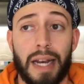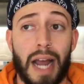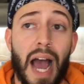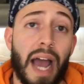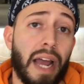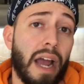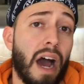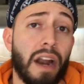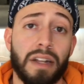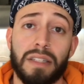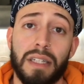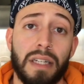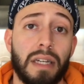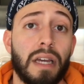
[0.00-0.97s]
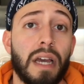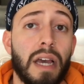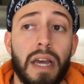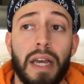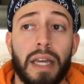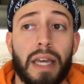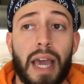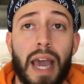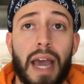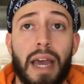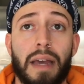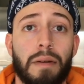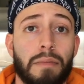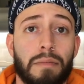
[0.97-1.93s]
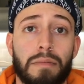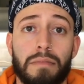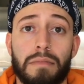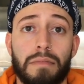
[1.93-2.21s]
then I honestly can't